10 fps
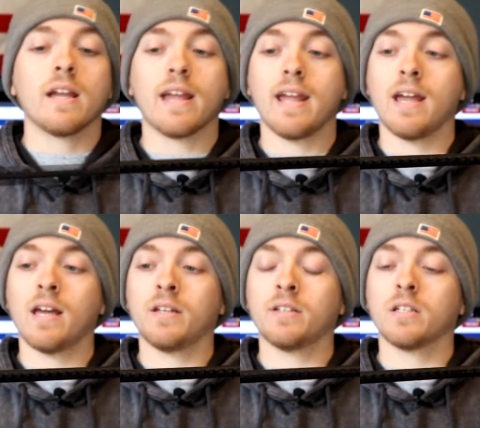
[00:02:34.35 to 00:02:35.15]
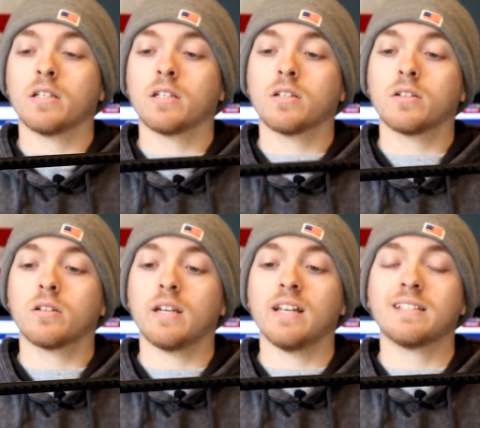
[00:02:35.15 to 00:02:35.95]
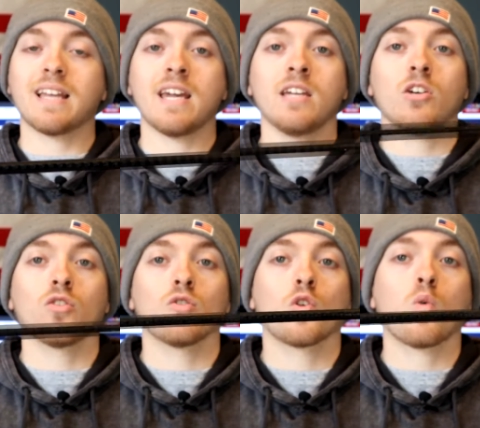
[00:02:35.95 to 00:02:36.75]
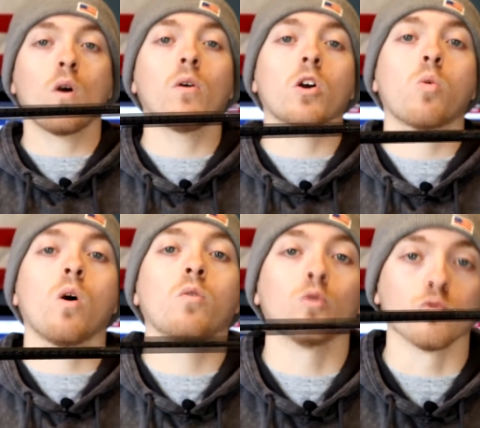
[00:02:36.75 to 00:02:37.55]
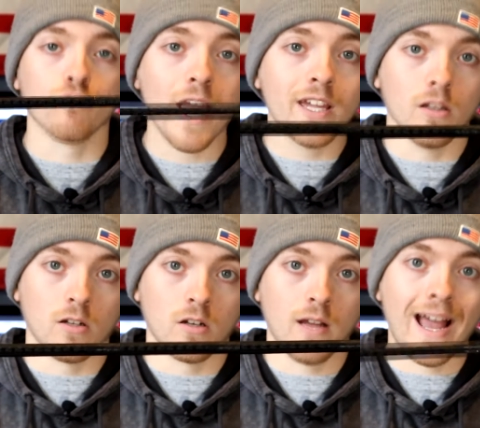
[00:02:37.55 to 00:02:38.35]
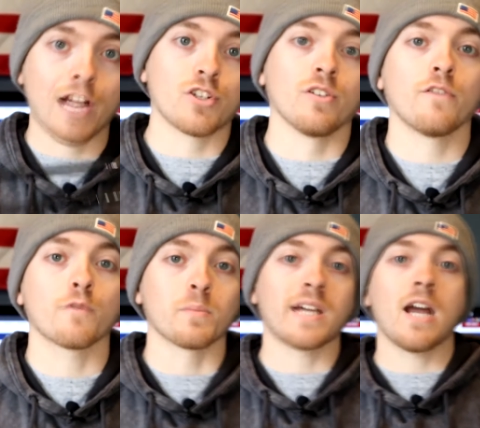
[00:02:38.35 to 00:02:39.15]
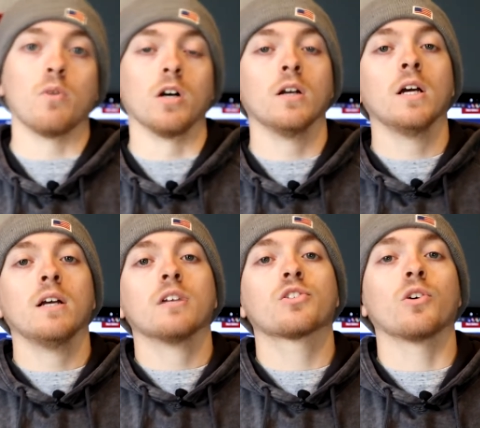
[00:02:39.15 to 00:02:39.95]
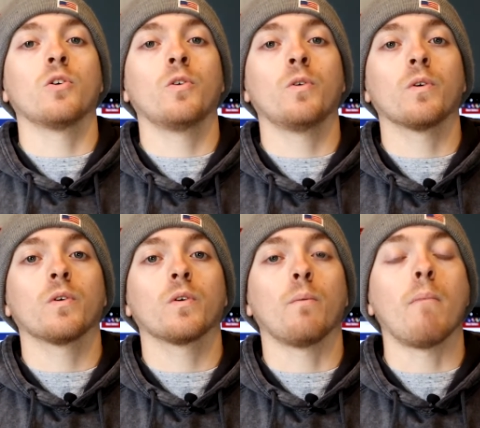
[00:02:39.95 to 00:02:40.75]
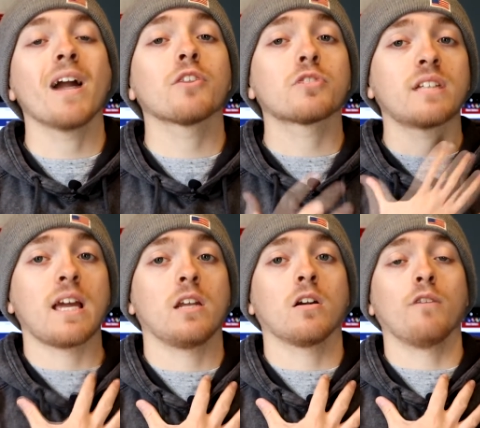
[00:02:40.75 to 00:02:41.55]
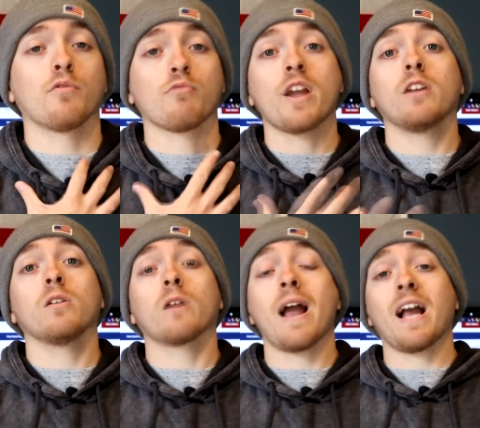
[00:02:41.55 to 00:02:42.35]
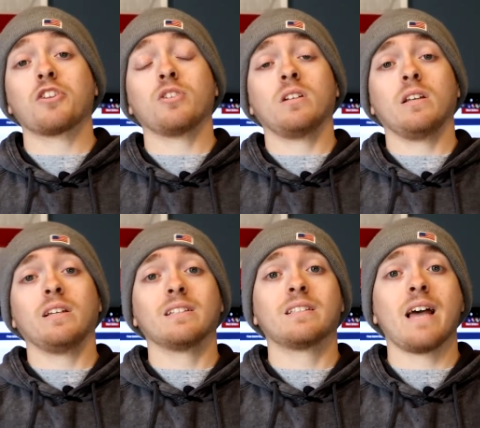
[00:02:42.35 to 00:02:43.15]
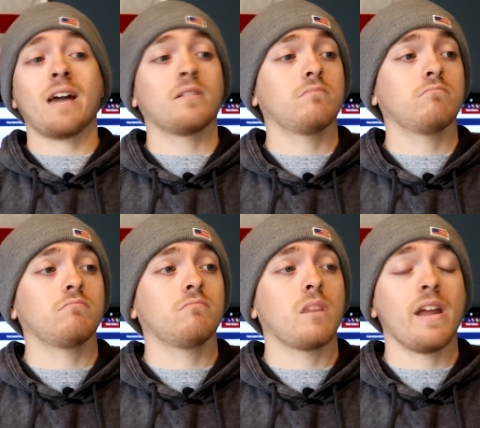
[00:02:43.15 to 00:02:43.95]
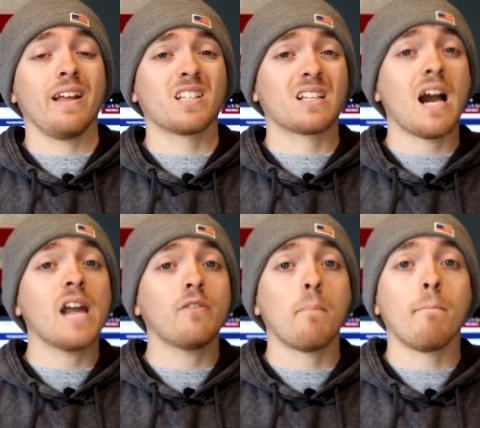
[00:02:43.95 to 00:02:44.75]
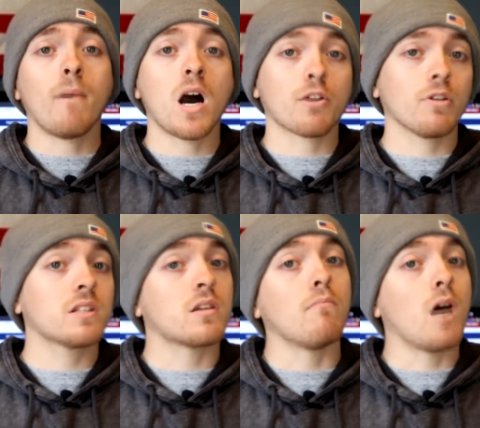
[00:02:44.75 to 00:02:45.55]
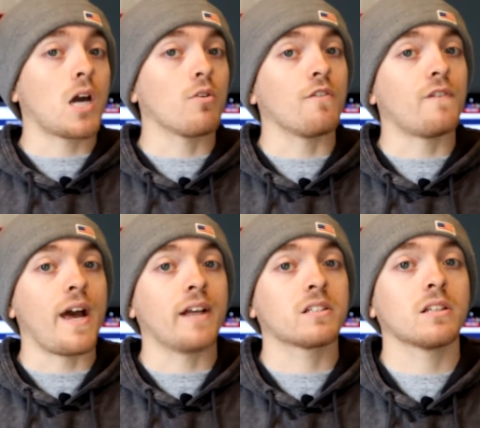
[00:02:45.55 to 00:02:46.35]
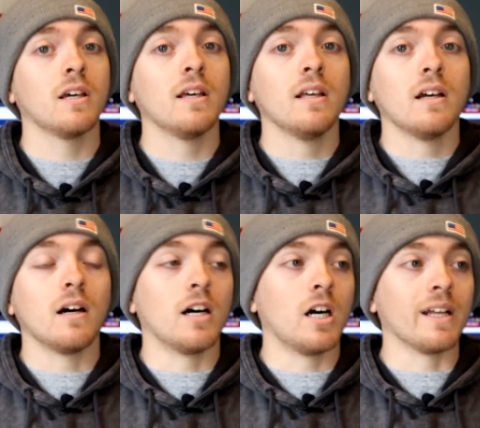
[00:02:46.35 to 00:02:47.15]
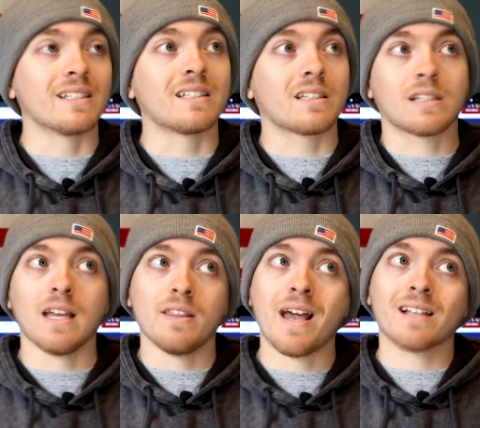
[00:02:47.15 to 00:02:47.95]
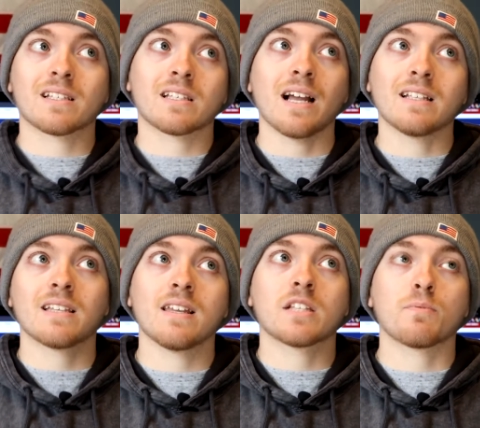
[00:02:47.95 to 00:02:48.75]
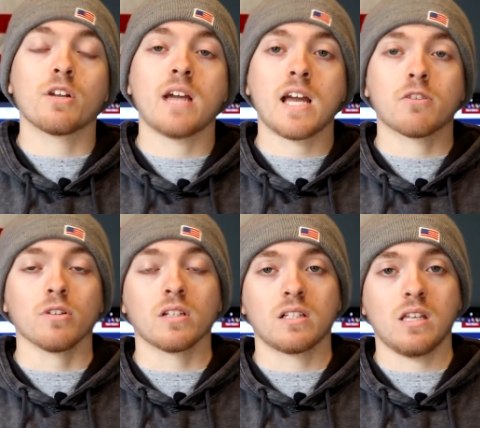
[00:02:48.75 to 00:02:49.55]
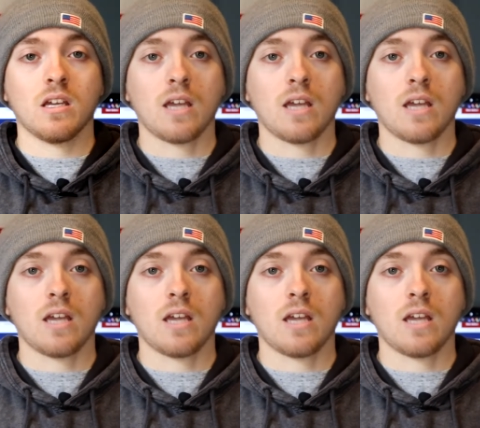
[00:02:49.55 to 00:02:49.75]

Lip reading: and it is a quote-unquote regular action from Daiwa. So my understanding of the regular action is that it's kind of a moderate to moderate fast. I'd say that's pretty accurate. This thing